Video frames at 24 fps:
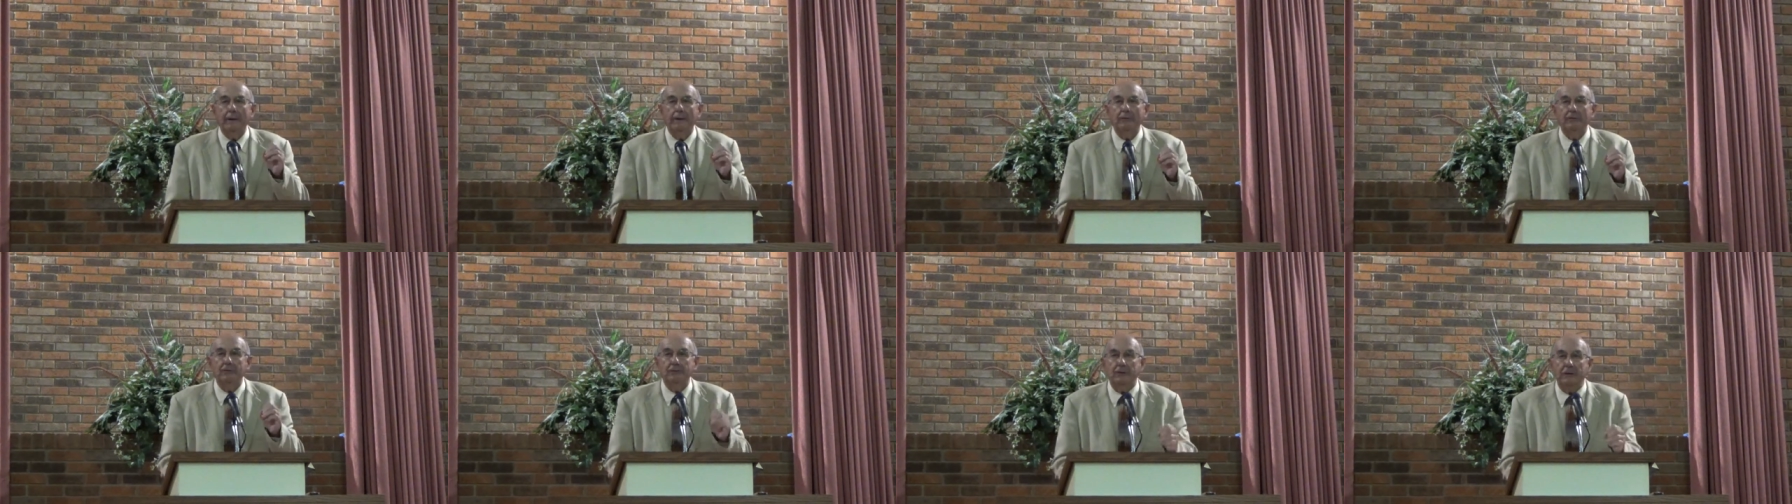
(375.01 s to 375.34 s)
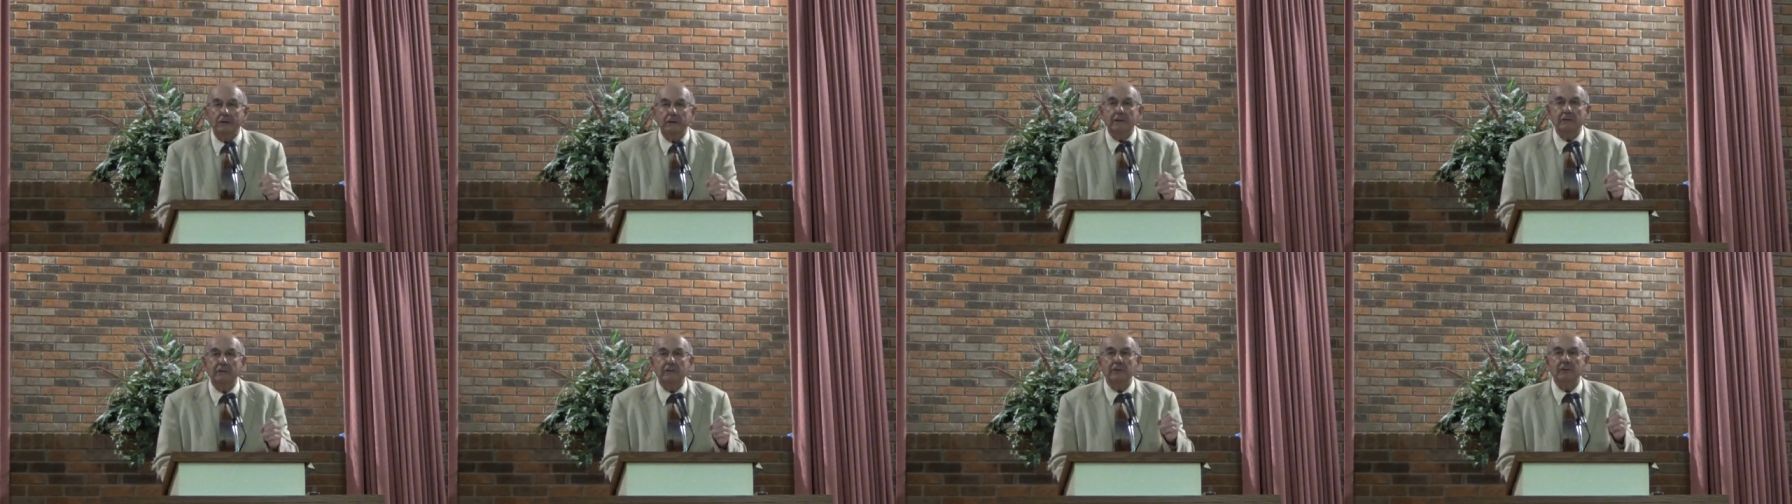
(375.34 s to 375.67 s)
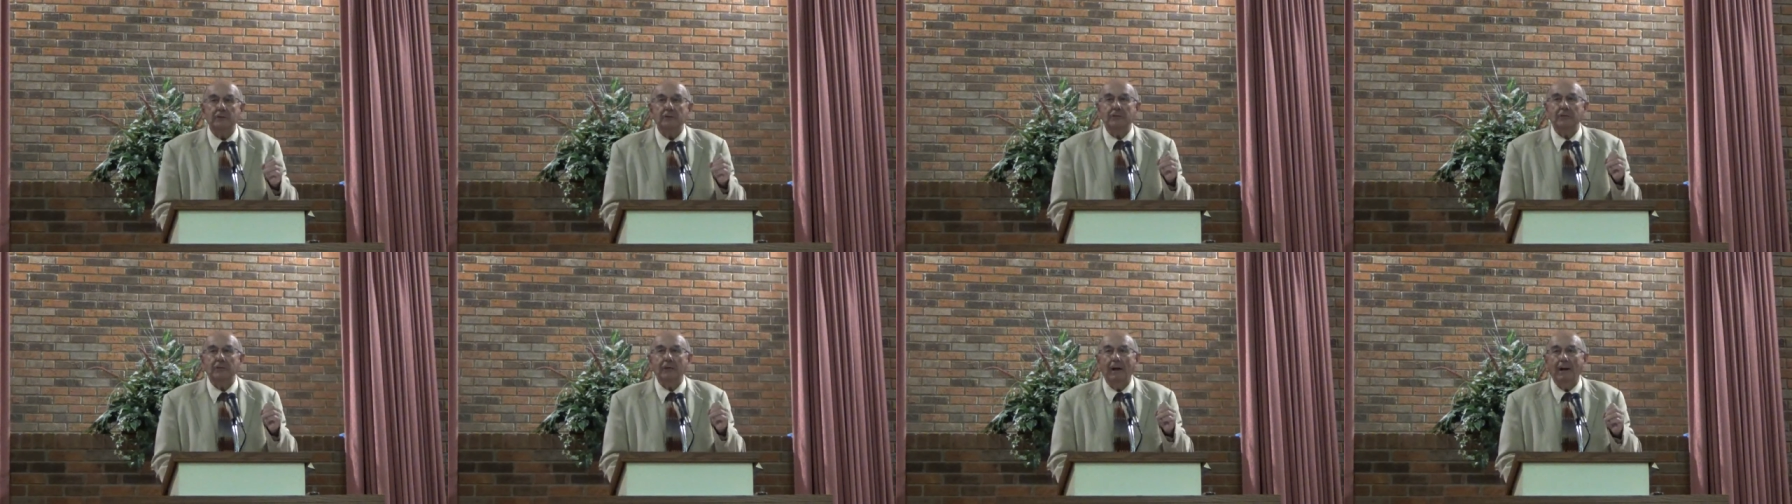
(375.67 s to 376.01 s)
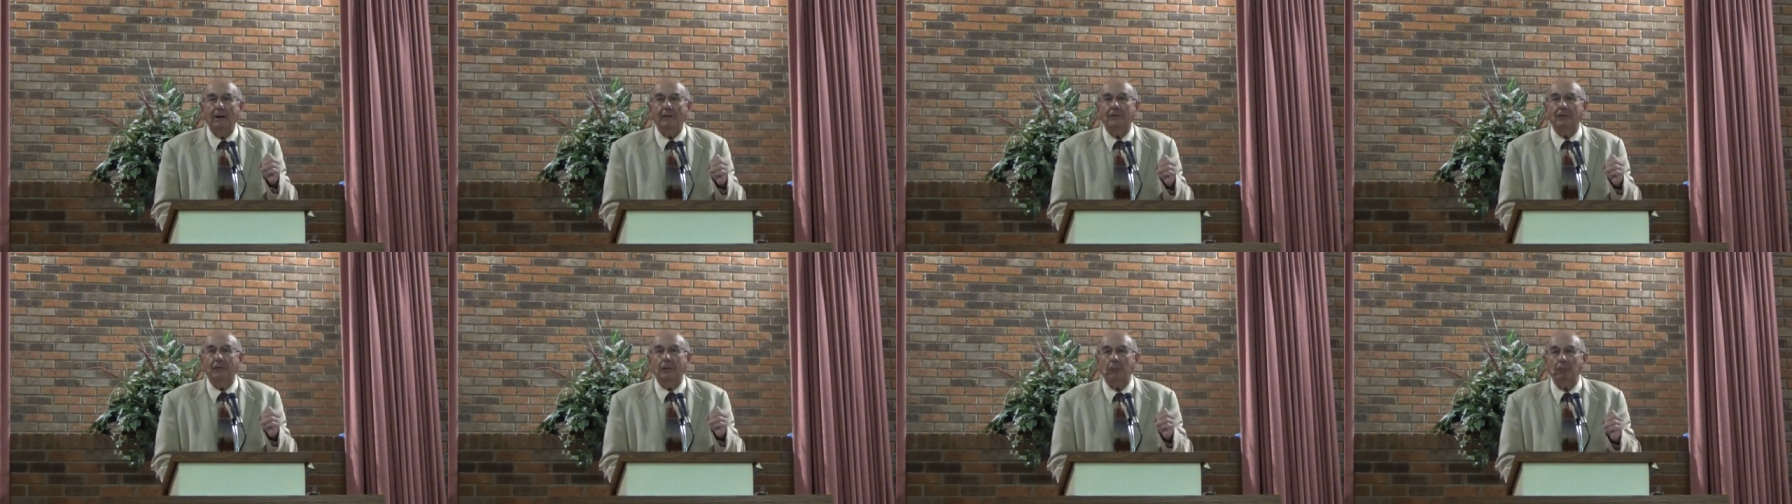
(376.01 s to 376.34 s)
Jesus
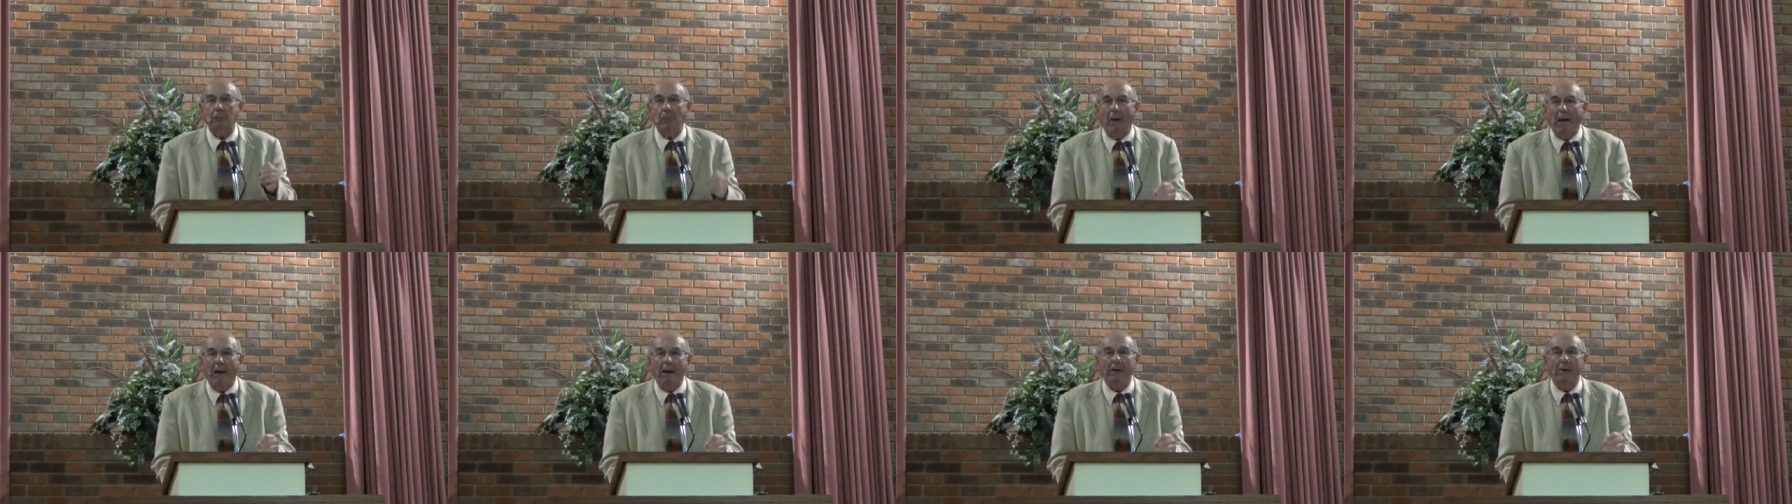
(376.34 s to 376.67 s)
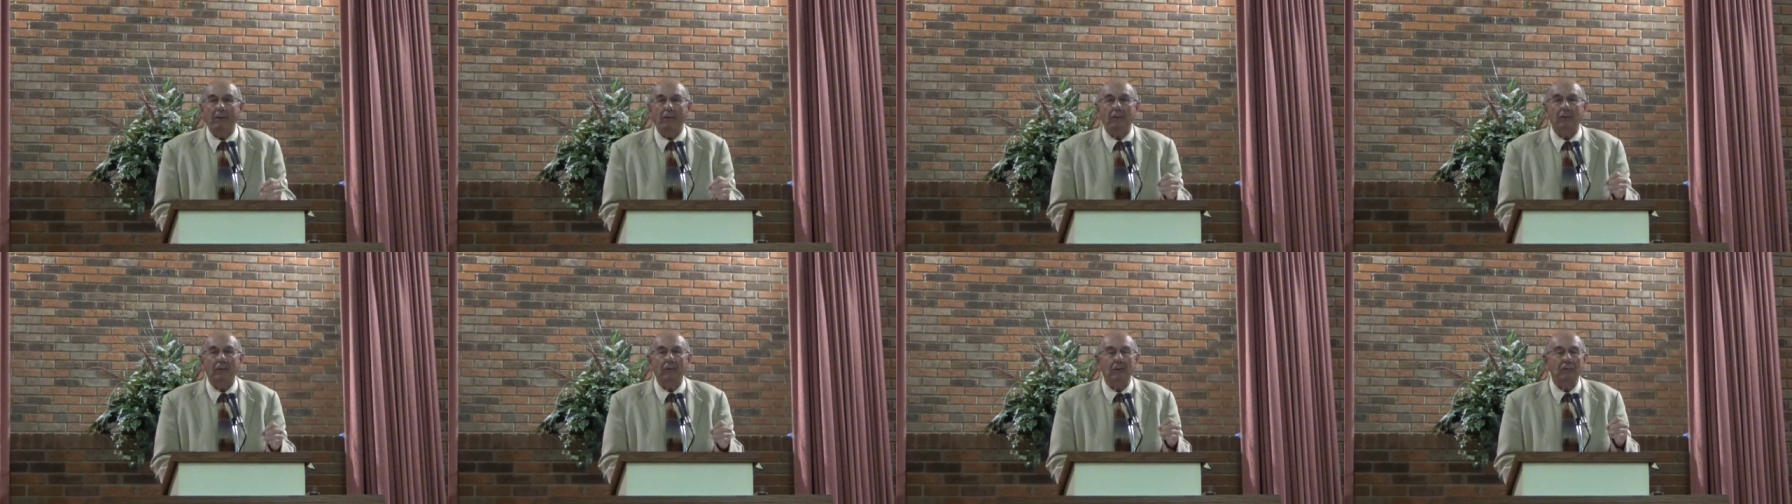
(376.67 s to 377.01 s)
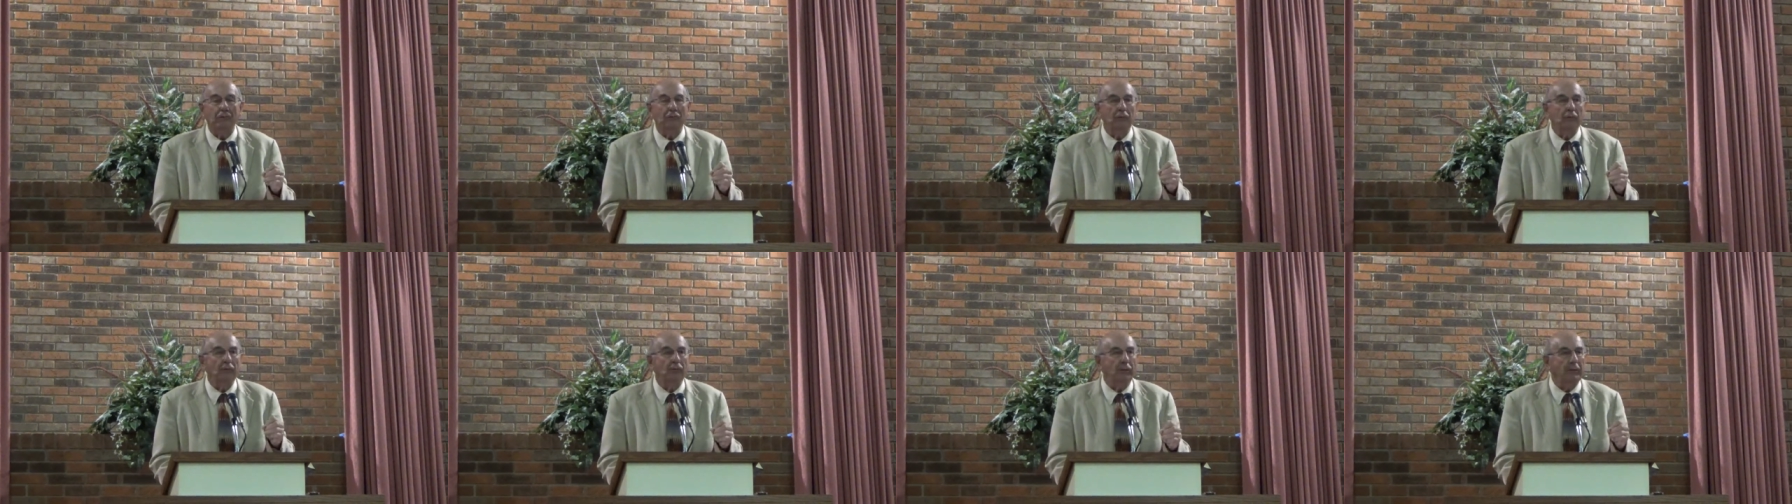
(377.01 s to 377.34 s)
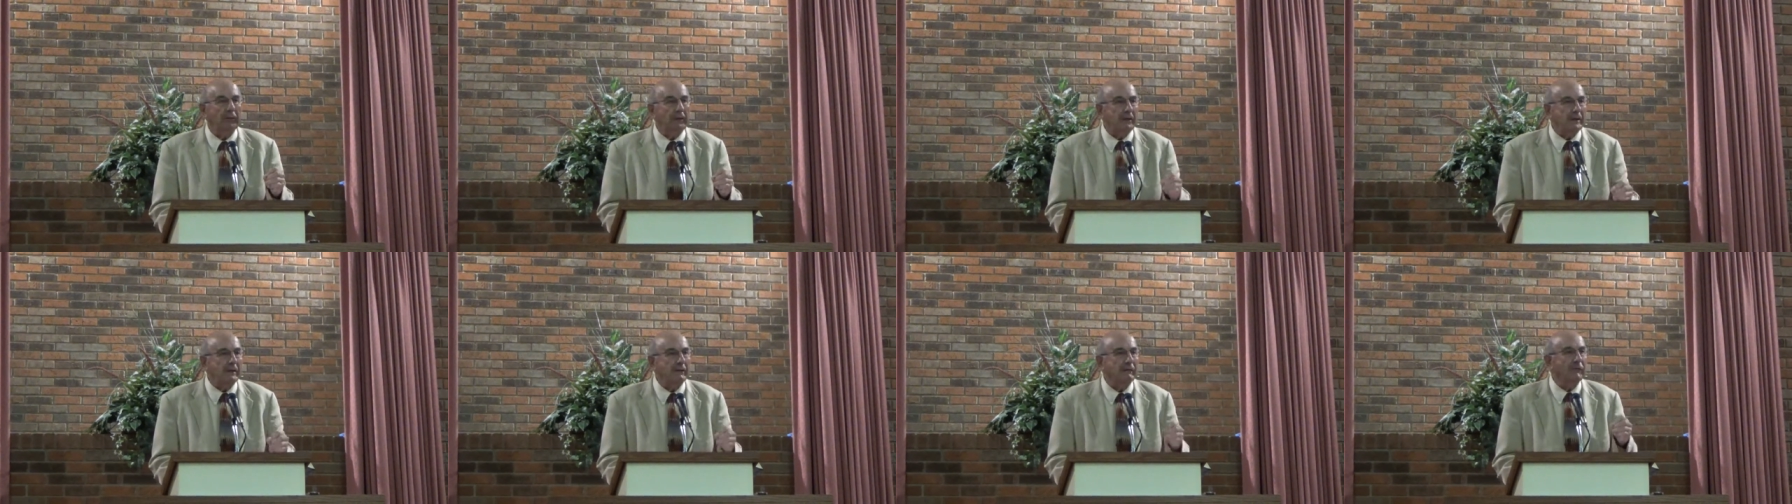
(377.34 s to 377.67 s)
has the power to
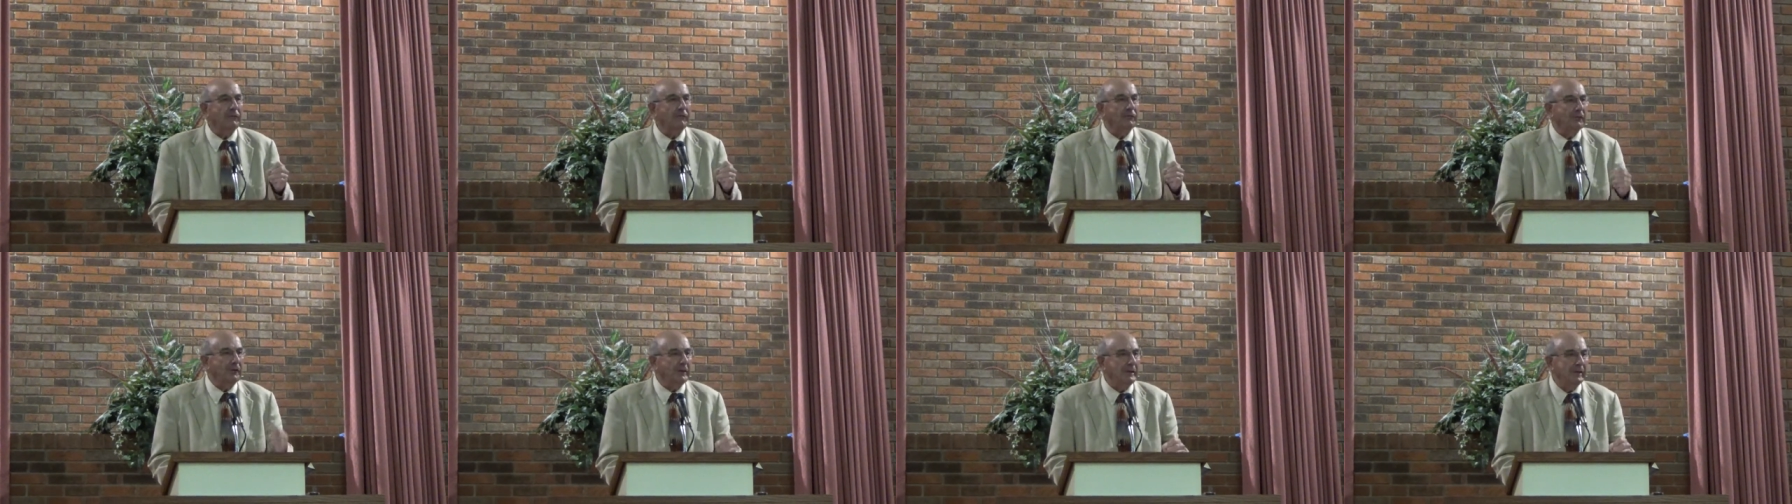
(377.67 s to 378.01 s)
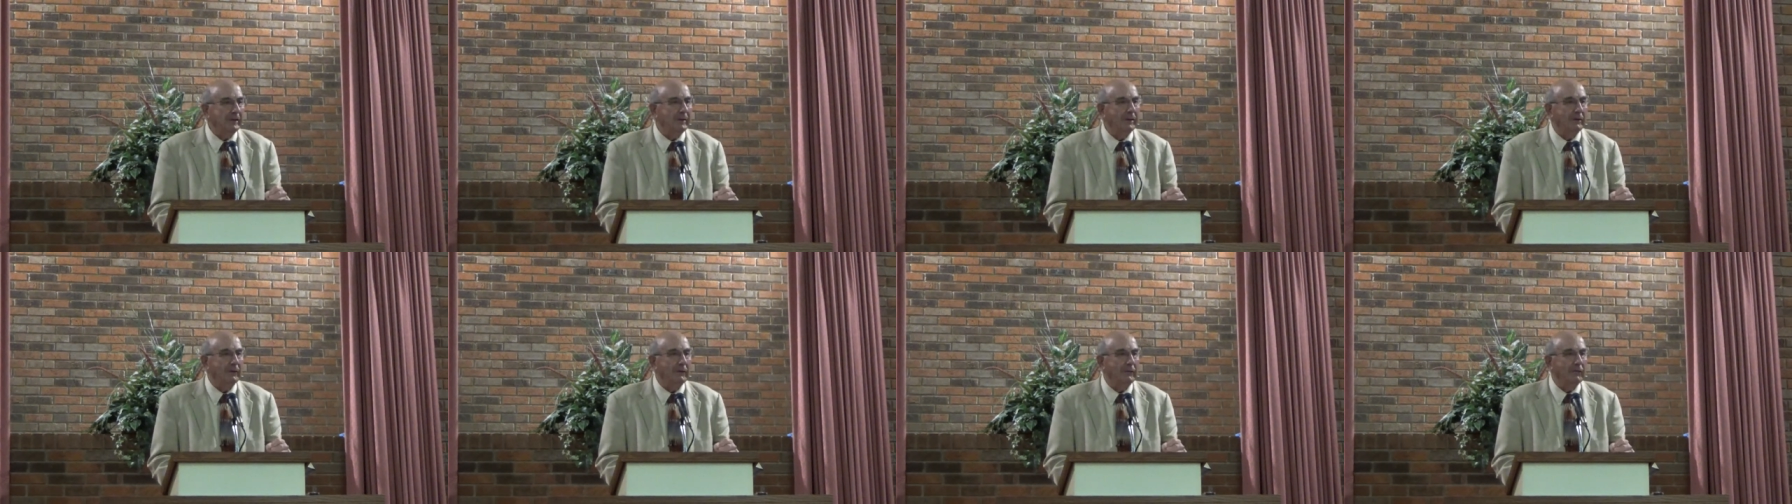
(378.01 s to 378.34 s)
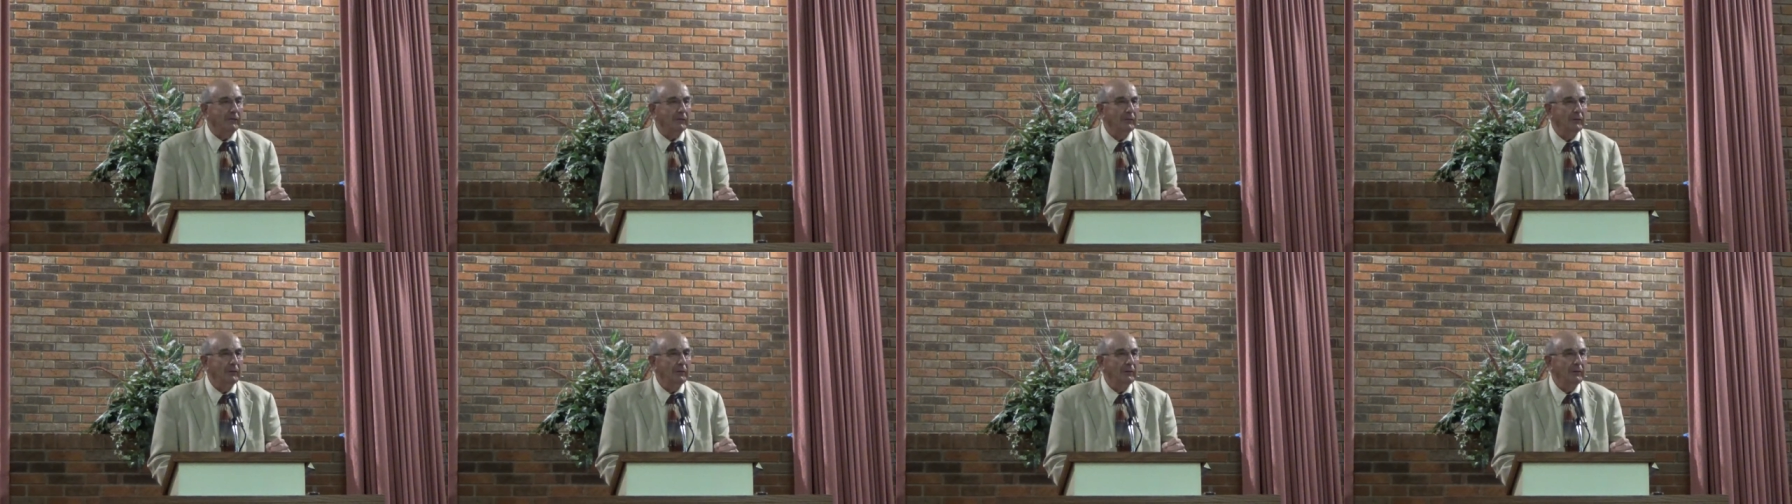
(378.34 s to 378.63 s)
forgive sins.